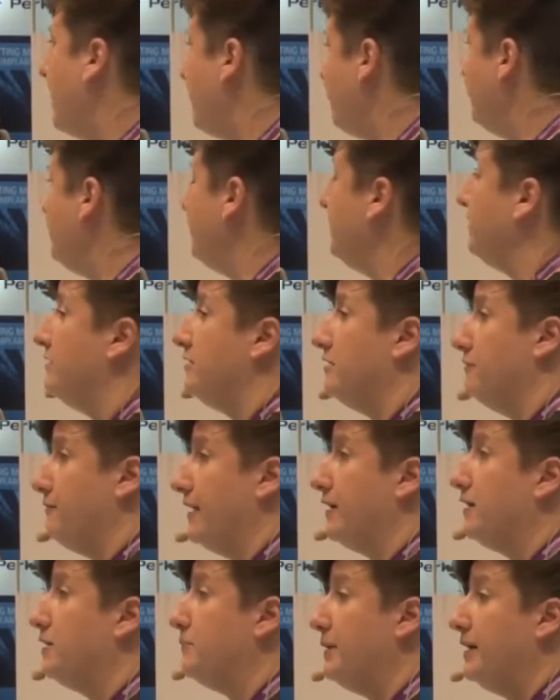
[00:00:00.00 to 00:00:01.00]
have been
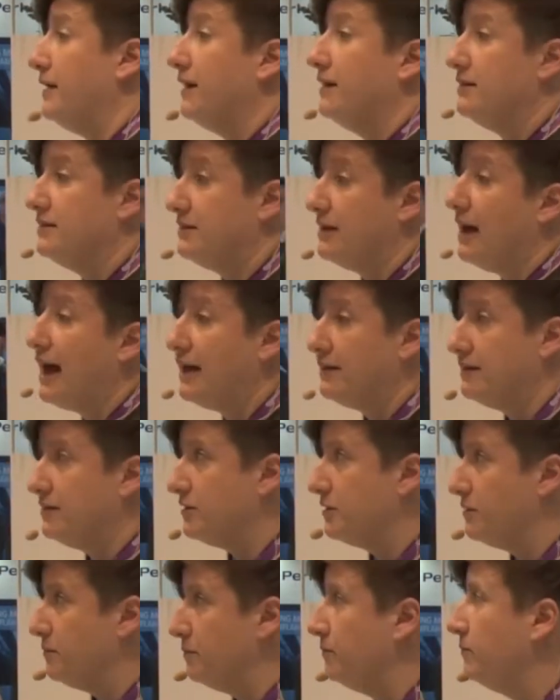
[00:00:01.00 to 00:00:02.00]
developing in
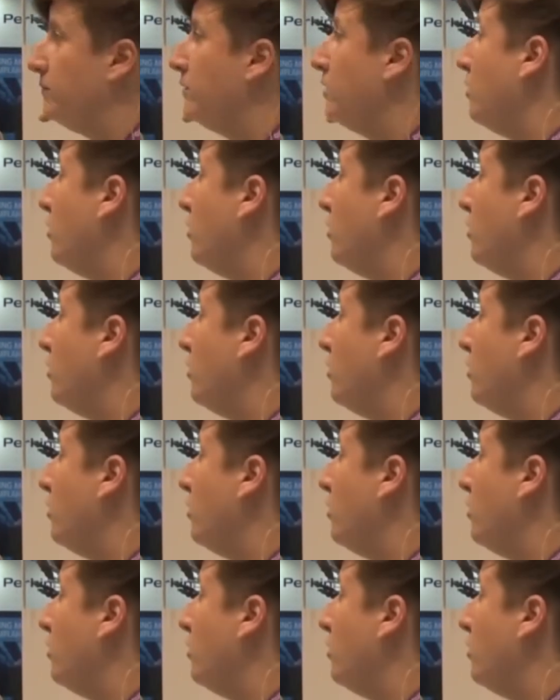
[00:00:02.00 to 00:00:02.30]
tandem